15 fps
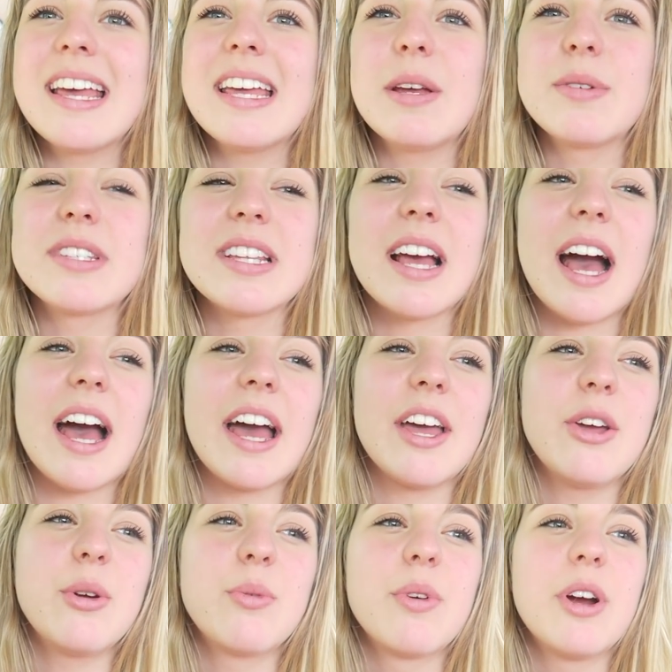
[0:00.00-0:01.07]
He was the guy
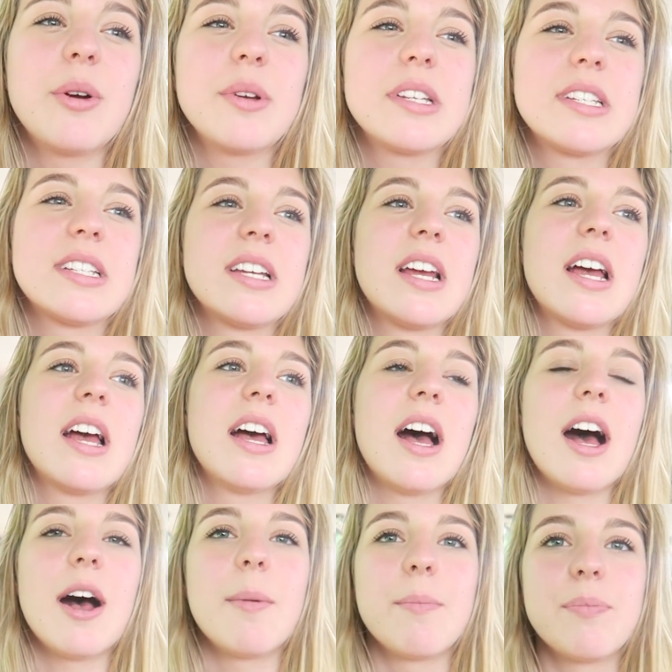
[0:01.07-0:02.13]
who wrote
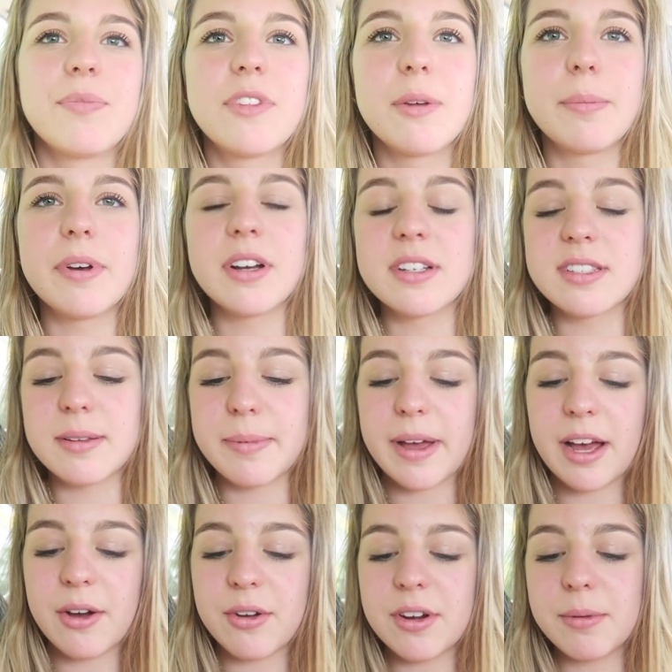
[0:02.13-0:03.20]
um, the books
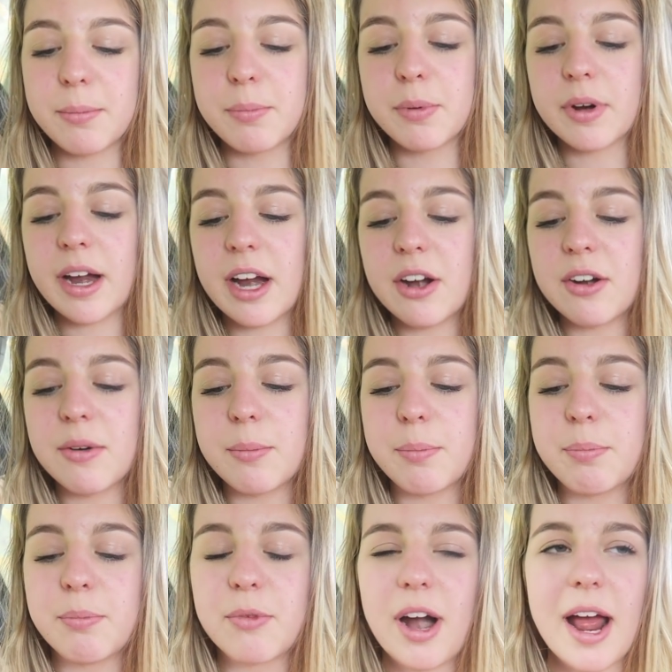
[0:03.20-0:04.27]
about Brer
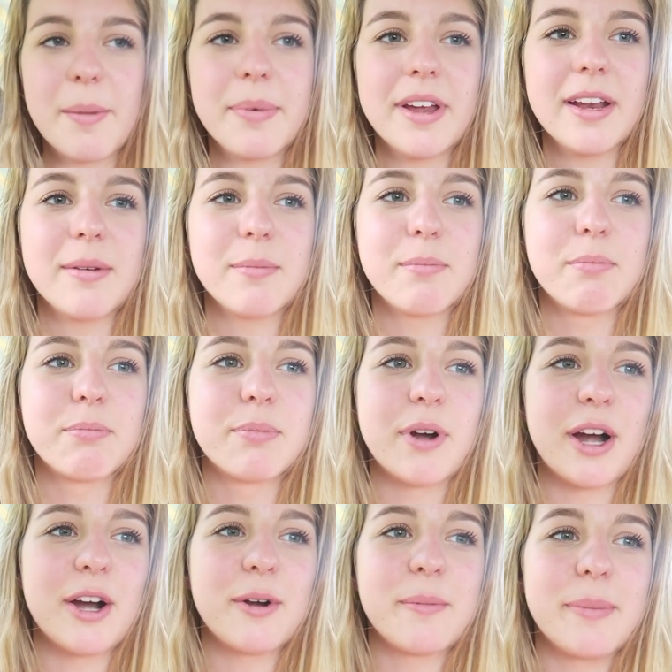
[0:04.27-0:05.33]
Rabbit,
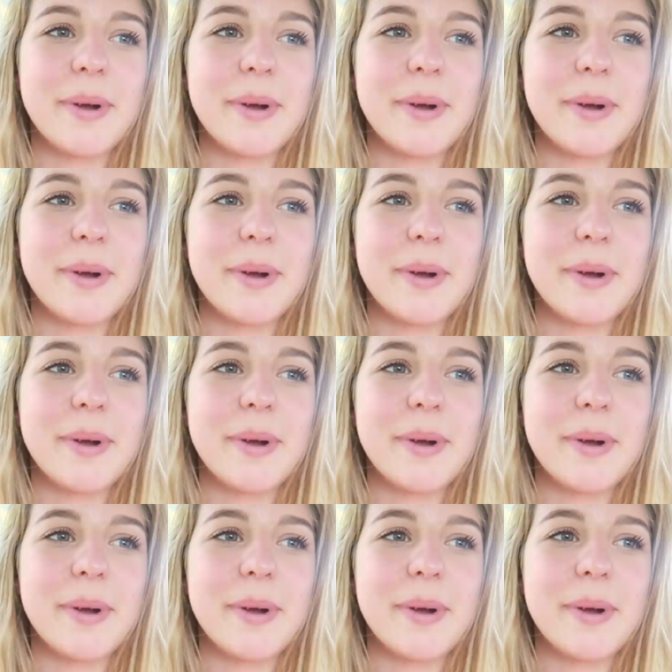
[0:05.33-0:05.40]
Brer